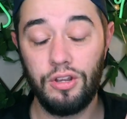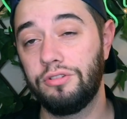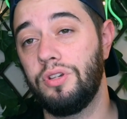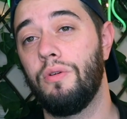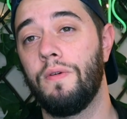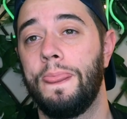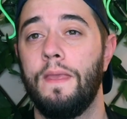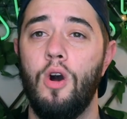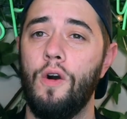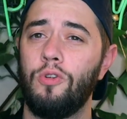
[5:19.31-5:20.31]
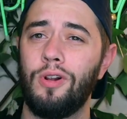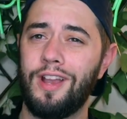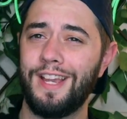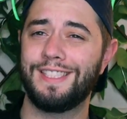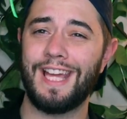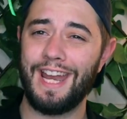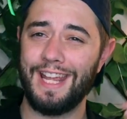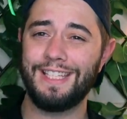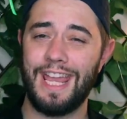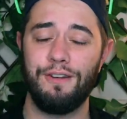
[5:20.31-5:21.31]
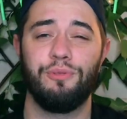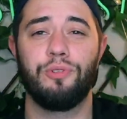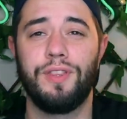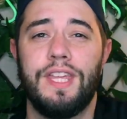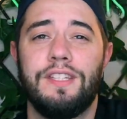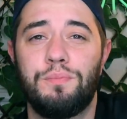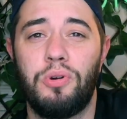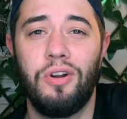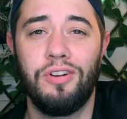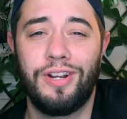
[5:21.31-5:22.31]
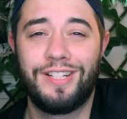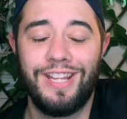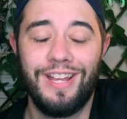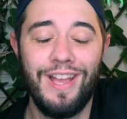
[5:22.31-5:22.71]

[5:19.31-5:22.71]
So overall guys, that is it for this product.